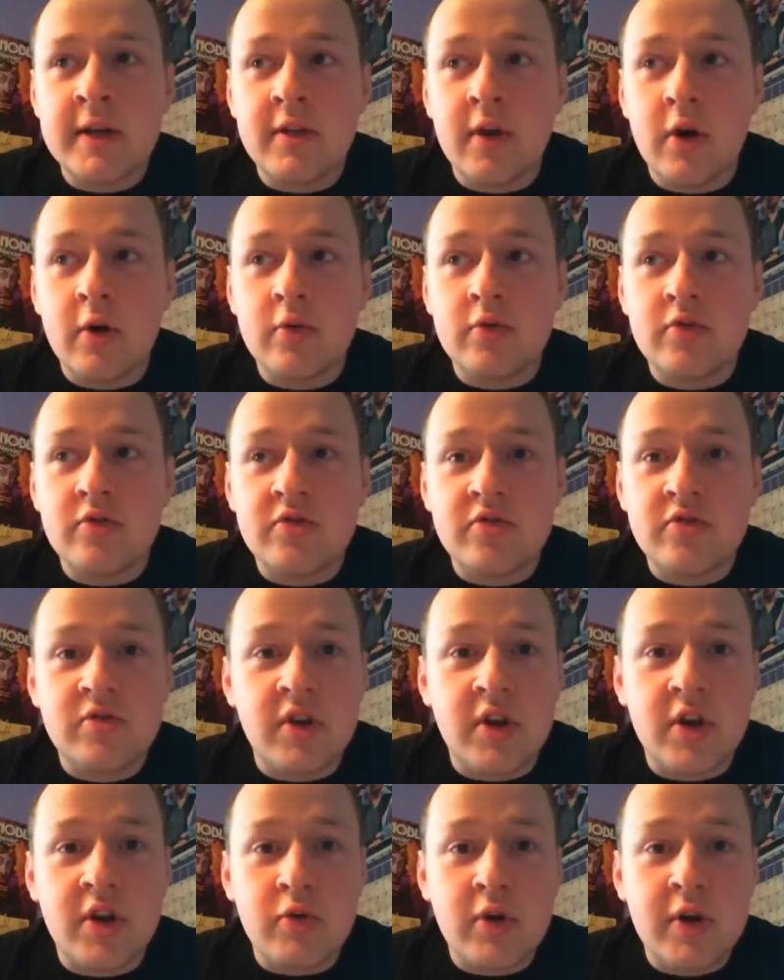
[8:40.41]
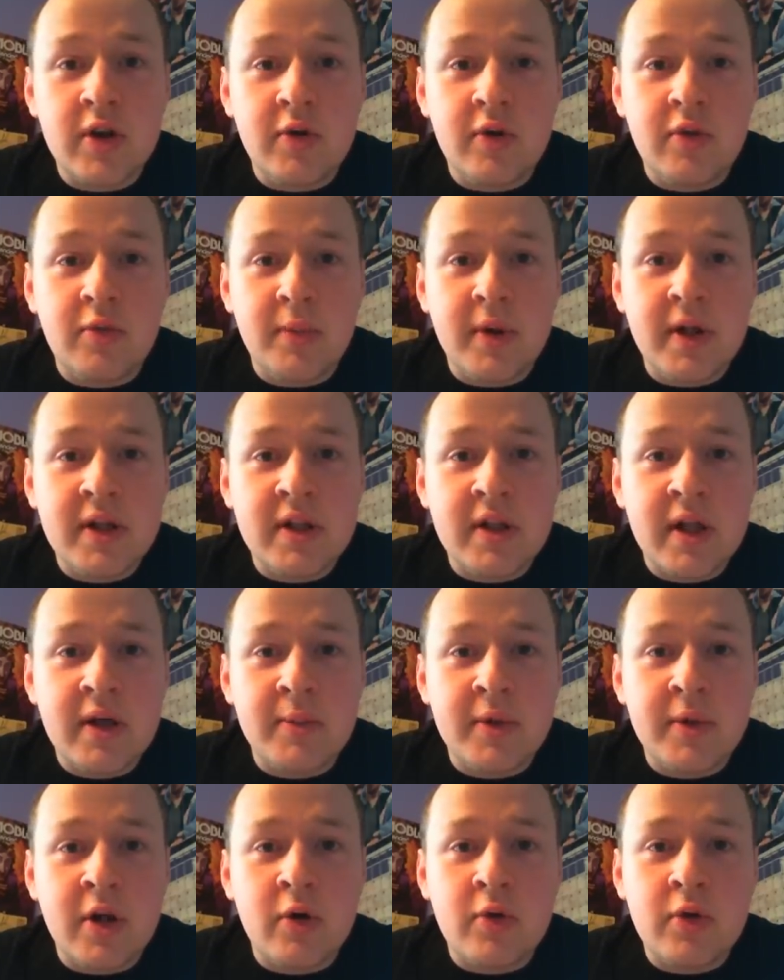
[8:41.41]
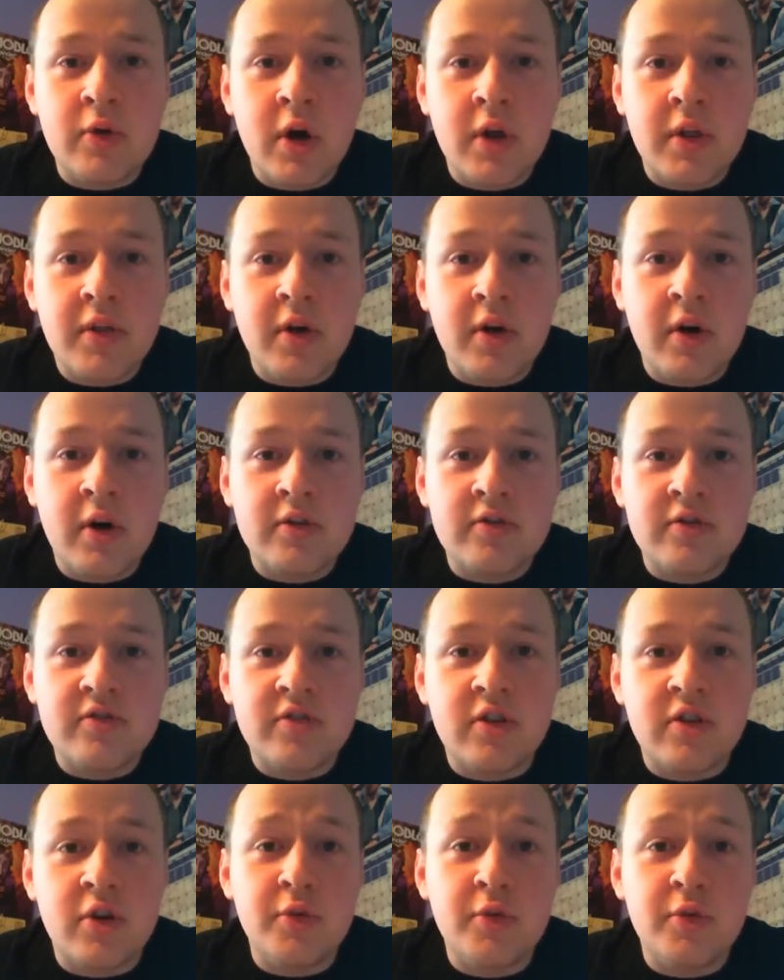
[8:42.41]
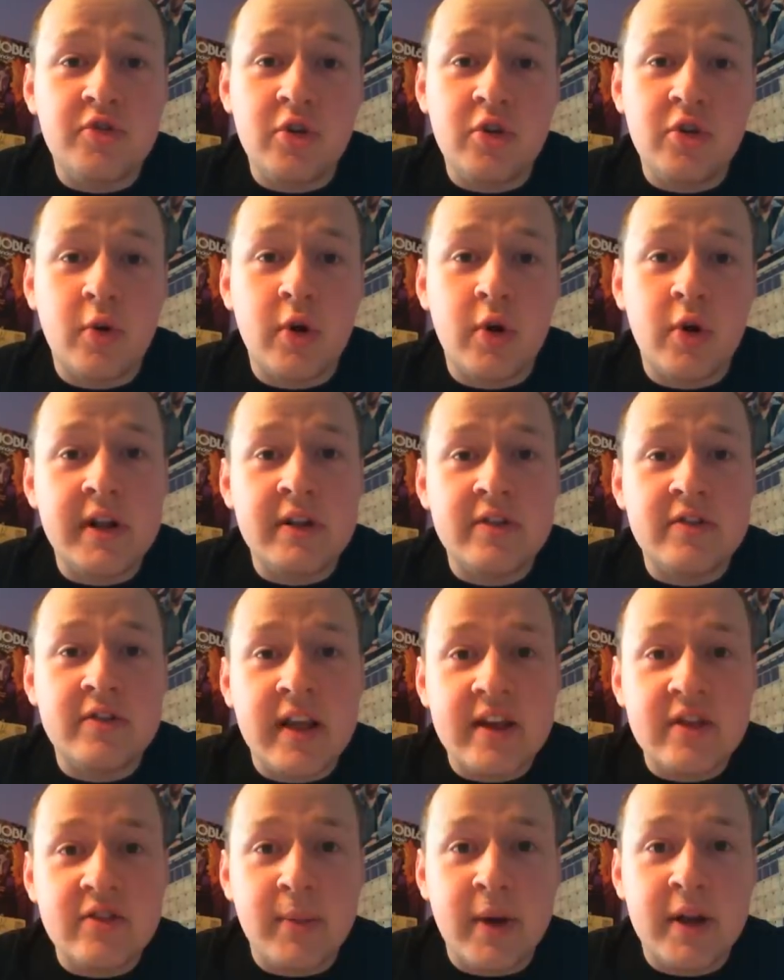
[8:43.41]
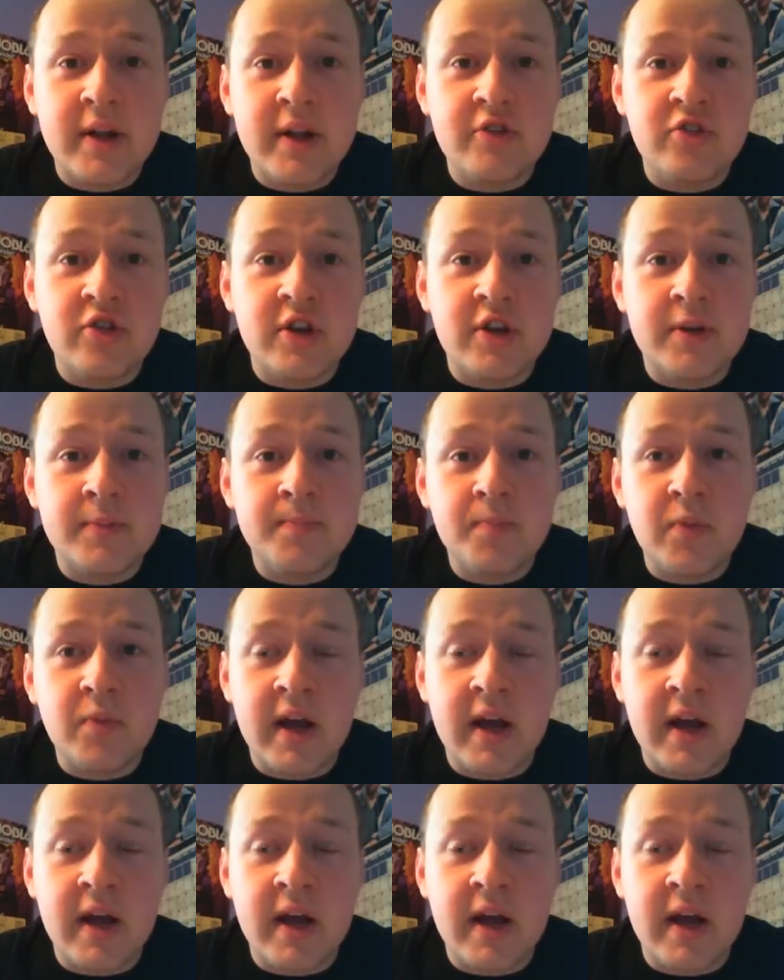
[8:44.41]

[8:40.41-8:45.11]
Those that agree with me, let me know your thoughts. Who would you want in as next manager?